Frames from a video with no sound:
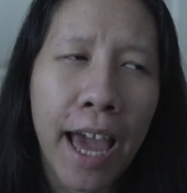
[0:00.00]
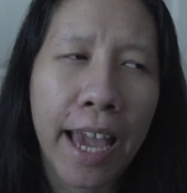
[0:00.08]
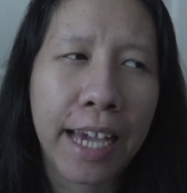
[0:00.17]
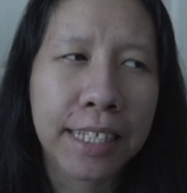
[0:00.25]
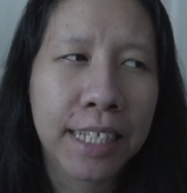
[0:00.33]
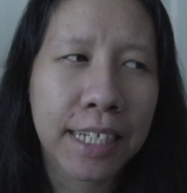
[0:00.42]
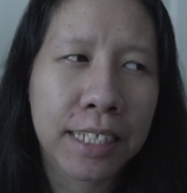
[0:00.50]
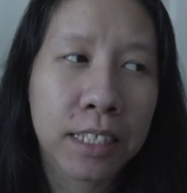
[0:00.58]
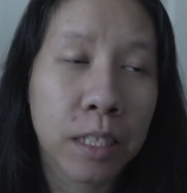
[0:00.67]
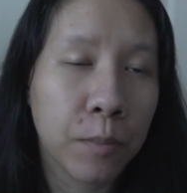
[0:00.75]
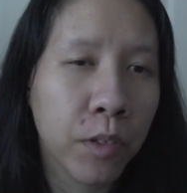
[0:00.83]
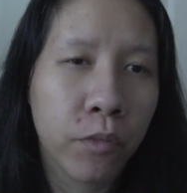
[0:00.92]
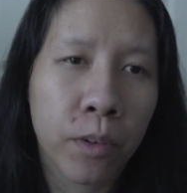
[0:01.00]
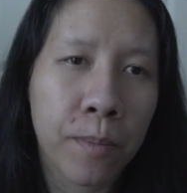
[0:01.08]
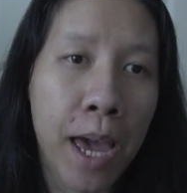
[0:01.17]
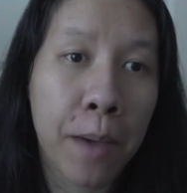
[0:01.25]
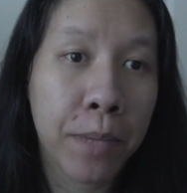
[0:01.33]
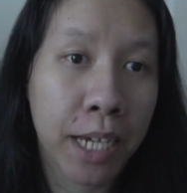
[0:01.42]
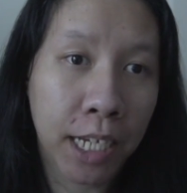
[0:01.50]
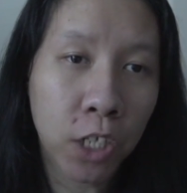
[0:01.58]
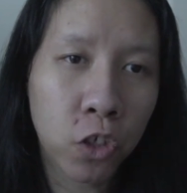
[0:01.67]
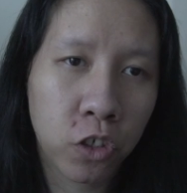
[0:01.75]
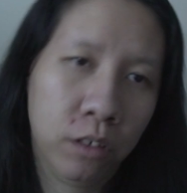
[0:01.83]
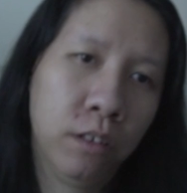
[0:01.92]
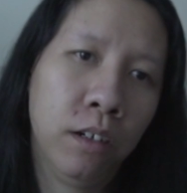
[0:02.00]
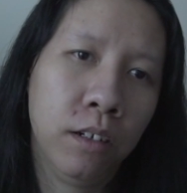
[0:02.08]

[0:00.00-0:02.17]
I guess like someone from MH